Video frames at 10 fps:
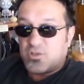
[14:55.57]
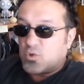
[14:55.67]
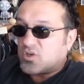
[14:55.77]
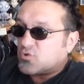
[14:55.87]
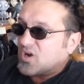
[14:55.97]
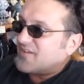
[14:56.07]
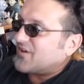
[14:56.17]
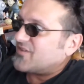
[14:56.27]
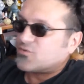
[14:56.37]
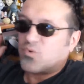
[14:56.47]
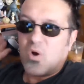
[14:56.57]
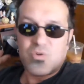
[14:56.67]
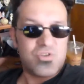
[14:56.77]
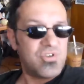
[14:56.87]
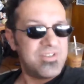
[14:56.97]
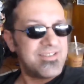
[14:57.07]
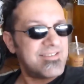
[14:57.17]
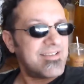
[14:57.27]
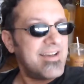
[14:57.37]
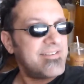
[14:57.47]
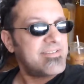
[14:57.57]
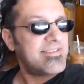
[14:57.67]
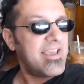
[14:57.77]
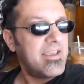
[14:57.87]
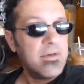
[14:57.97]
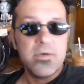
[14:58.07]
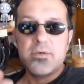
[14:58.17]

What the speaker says: that you can drive on this road, shouldn't the sign just say